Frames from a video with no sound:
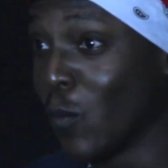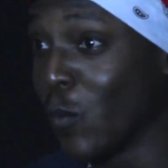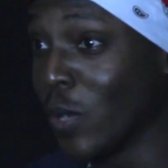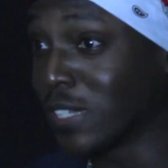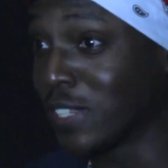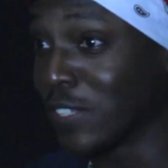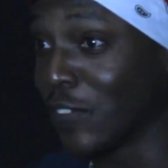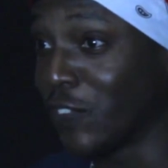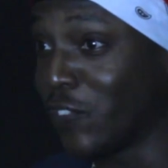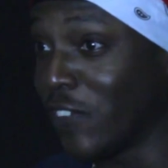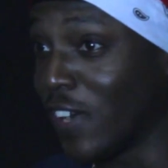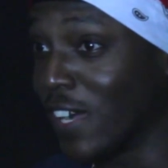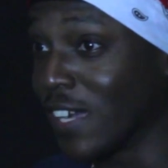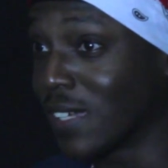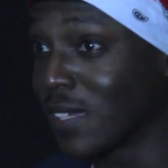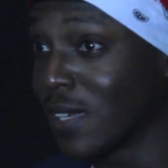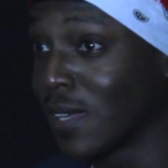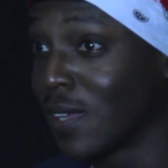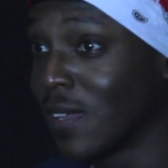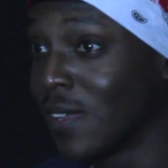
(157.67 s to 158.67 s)
What the
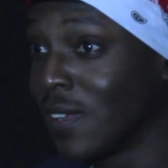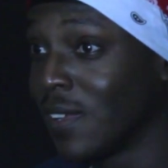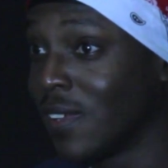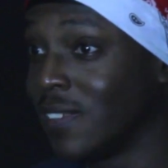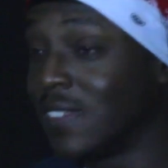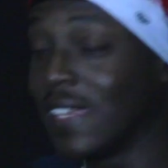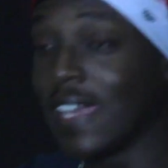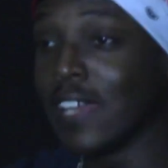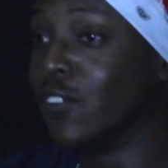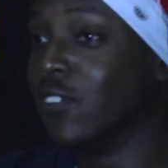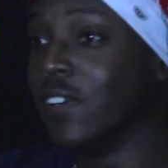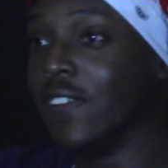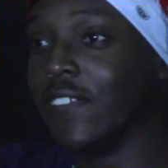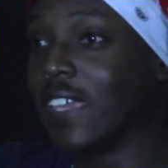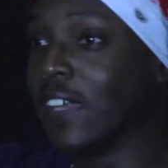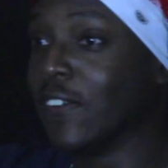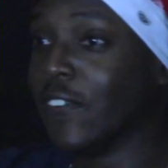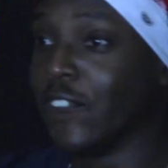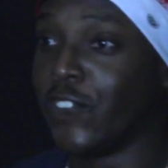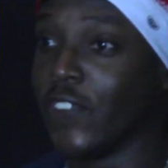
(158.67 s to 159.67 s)
fuck? They don't even
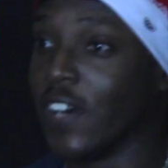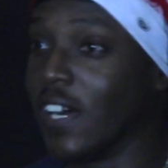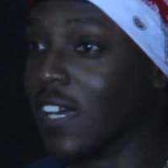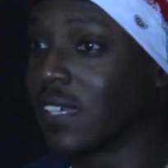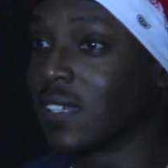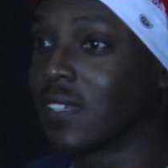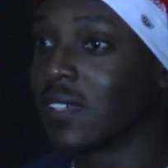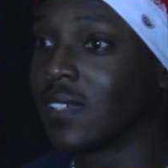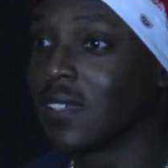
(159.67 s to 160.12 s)
give a fuck.